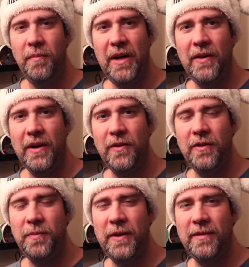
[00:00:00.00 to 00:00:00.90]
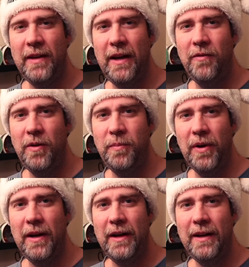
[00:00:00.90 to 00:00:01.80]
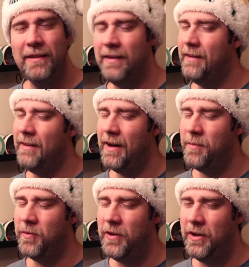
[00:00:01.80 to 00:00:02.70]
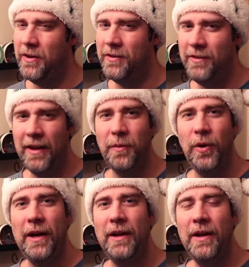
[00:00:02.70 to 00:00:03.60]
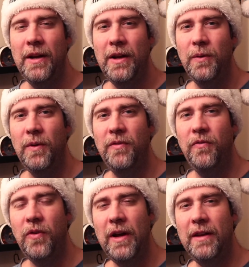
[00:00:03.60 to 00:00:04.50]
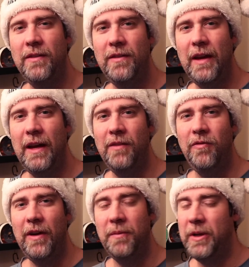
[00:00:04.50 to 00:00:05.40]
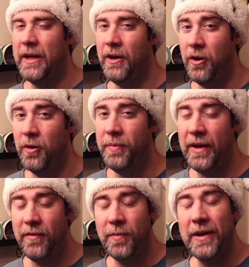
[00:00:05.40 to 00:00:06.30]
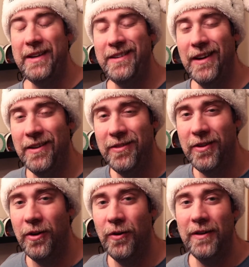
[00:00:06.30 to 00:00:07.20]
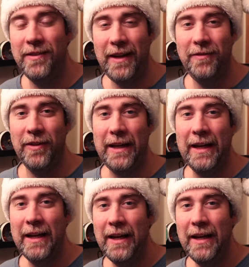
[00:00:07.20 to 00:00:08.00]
Merry Christmas, everybody. It's that time of year to celebrate with friends and family, and I hope everybody does so safely.